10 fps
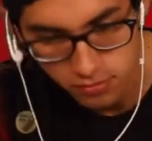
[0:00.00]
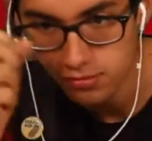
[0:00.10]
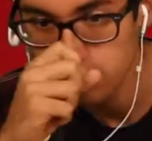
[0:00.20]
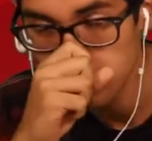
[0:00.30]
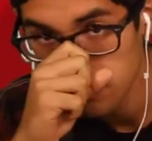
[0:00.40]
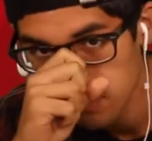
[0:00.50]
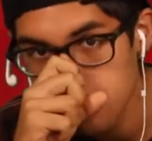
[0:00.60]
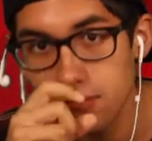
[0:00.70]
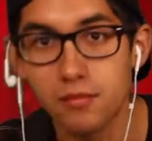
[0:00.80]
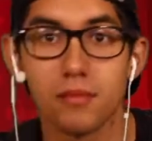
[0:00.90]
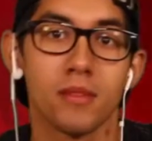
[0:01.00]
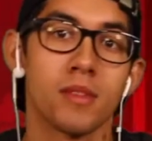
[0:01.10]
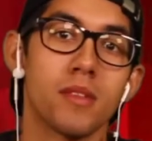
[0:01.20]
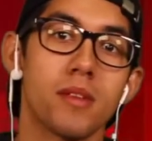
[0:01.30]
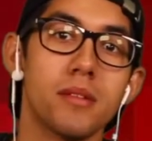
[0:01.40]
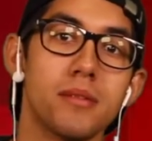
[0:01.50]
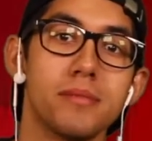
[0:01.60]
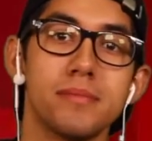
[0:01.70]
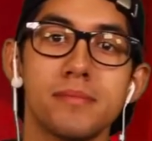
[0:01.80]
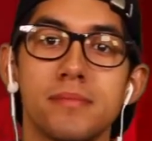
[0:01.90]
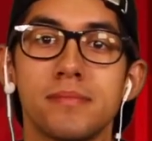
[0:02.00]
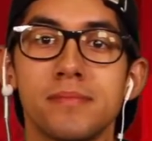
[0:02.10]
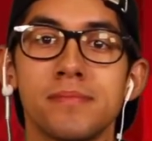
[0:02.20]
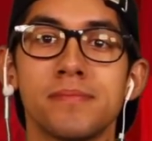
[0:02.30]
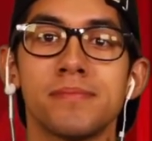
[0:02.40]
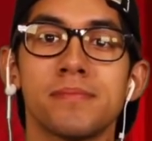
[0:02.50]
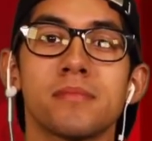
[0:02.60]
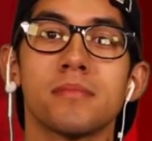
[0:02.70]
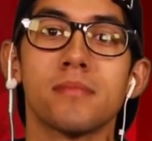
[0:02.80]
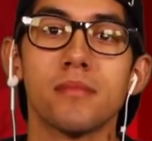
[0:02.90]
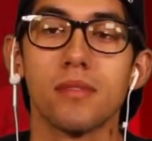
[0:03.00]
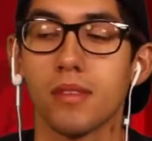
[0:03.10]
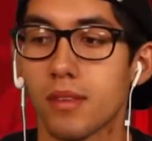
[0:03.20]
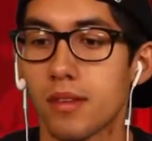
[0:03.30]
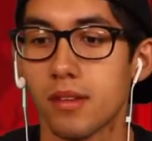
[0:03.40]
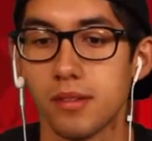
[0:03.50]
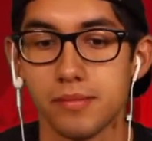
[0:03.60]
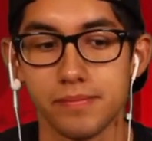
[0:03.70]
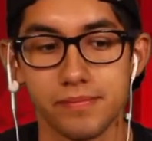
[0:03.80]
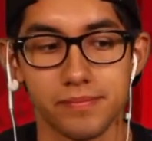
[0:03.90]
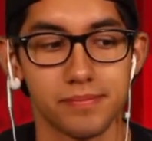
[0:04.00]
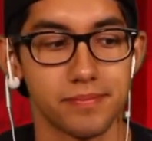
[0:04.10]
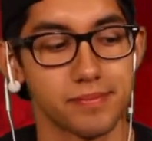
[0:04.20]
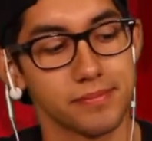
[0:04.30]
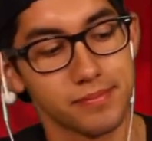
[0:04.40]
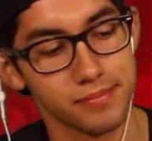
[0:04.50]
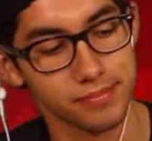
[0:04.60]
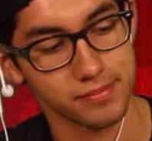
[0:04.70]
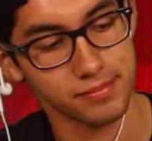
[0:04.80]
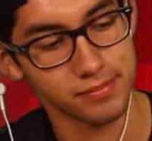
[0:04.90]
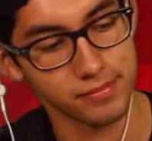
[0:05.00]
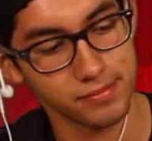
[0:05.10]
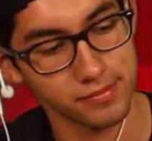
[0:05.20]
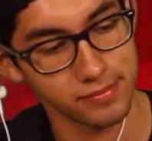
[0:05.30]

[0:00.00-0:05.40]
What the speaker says: No words are spoken by the person on screen.